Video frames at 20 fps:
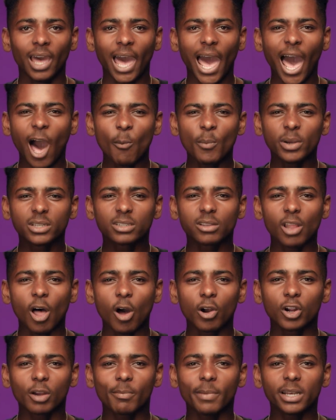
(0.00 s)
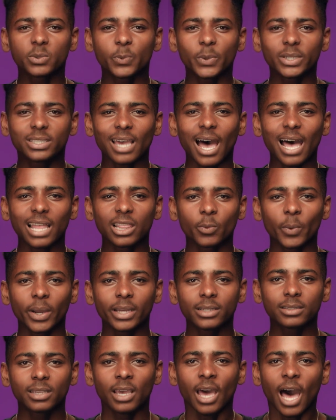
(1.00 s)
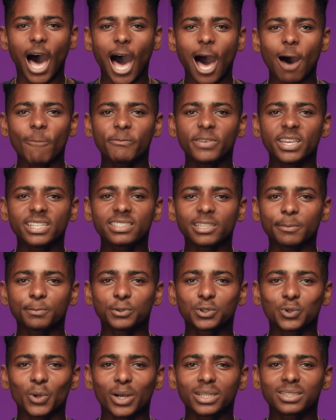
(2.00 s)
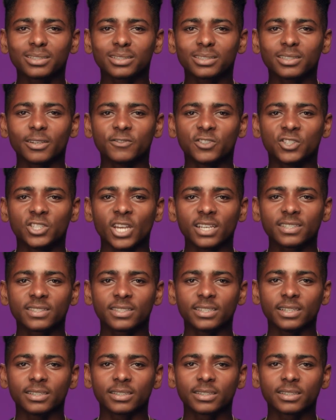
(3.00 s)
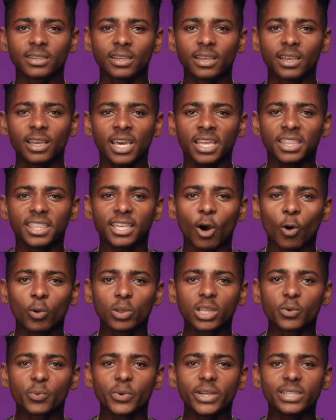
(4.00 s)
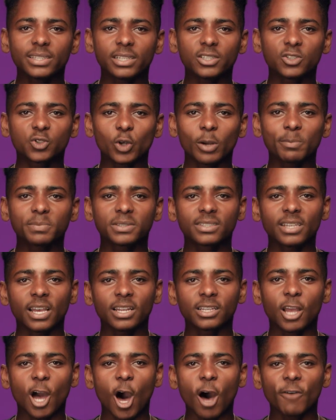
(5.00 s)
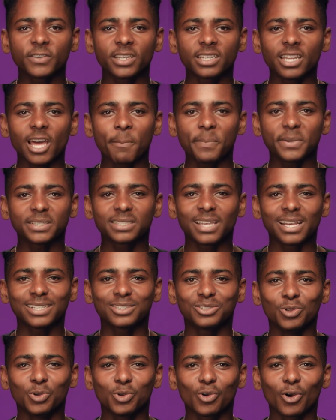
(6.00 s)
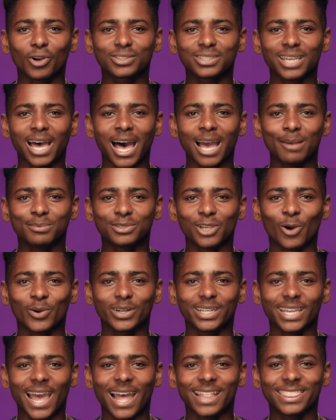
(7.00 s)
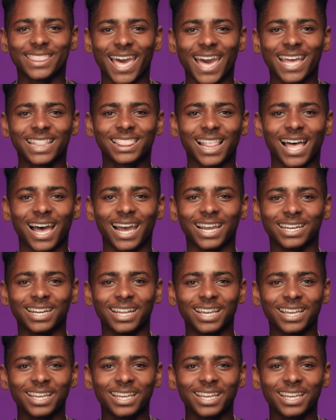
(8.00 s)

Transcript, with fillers: how much longer must we tolerate obvious obstructions of justice? The only reason Trump's son coughed it up is because New York Times already had the headline.